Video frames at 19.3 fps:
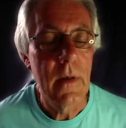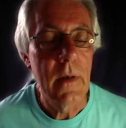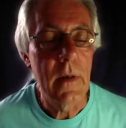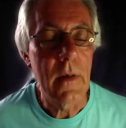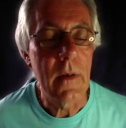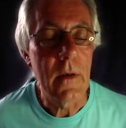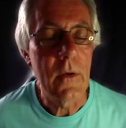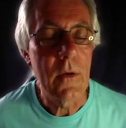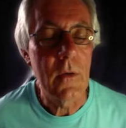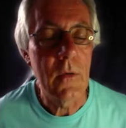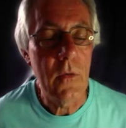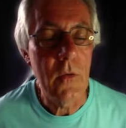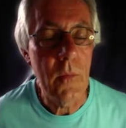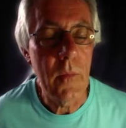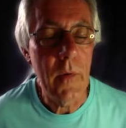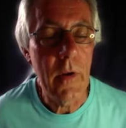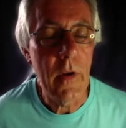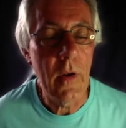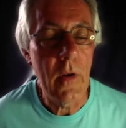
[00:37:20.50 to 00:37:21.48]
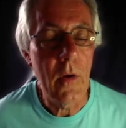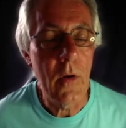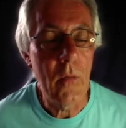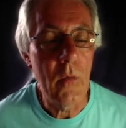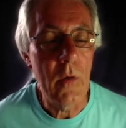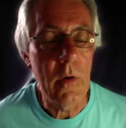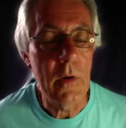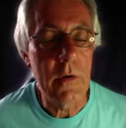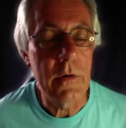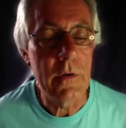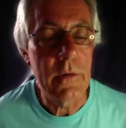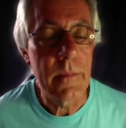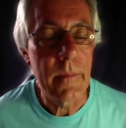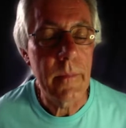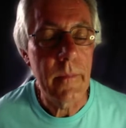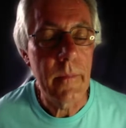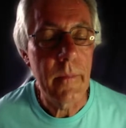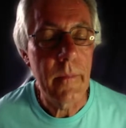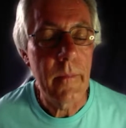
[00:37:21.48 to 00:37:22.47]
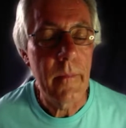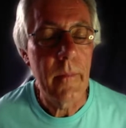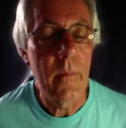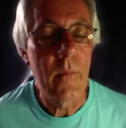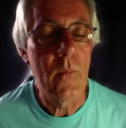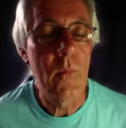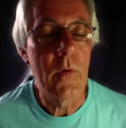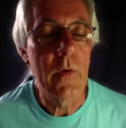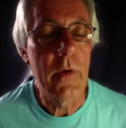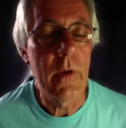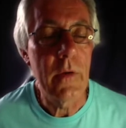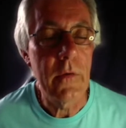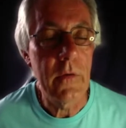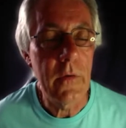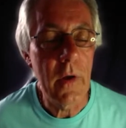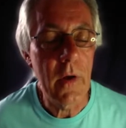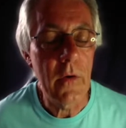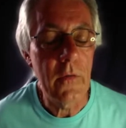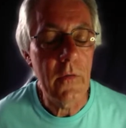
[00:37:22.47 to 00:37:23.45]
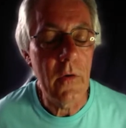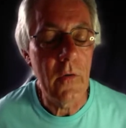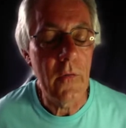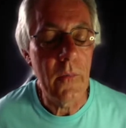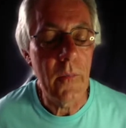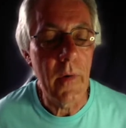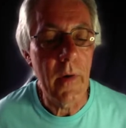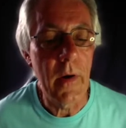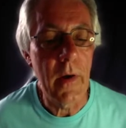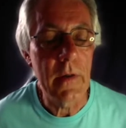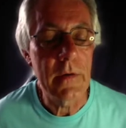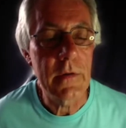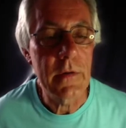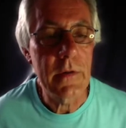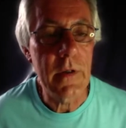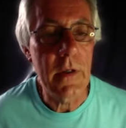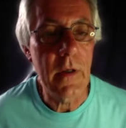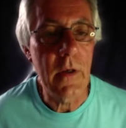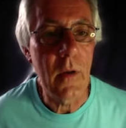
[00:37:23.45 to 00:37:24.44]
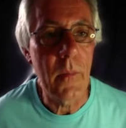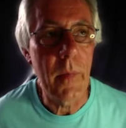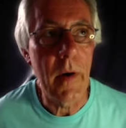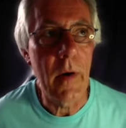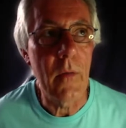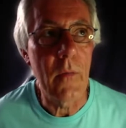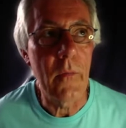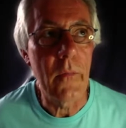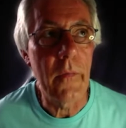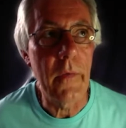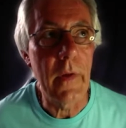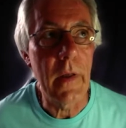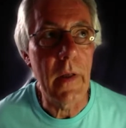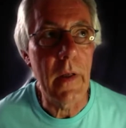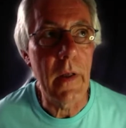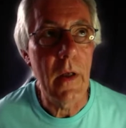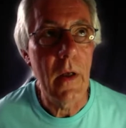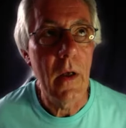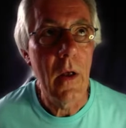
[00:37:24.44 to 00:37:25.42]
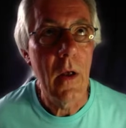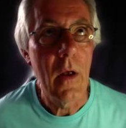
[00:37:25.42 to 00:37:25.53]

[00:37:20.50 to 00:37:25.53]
It could have been a lot worse. We did start off by asking about the